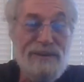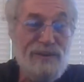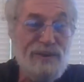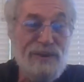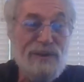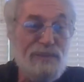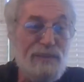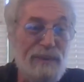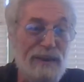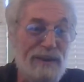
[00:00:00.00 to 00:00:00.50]
She
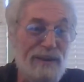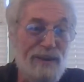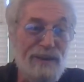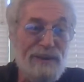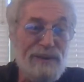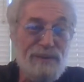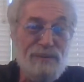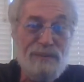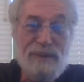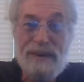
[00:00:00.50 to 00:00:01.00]
spent all
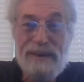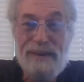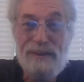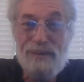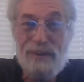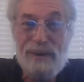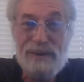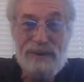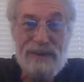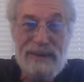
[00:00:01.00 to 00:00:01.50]
this money. It
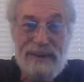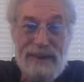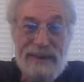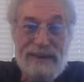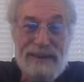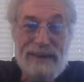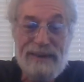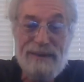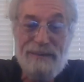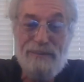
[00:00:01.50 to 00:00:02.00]
wasn't getting
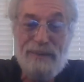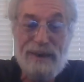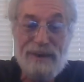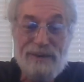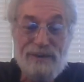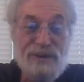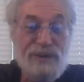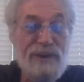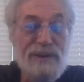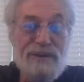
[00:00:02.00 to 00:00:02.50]
any better.
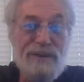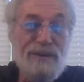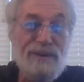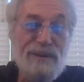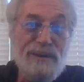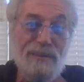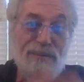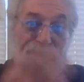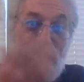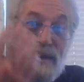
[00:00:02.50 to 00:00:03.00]
She took
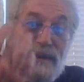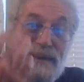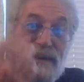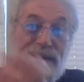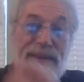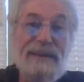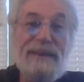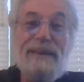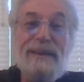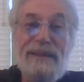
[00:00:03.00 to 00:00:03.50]
lobelia
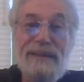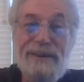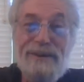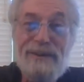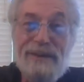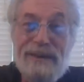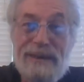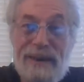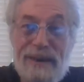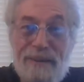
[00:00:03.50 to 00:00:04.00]
and it cleared
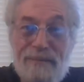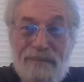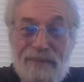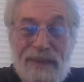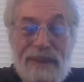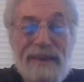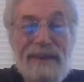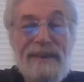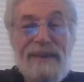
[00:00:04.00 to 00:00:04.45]
it up.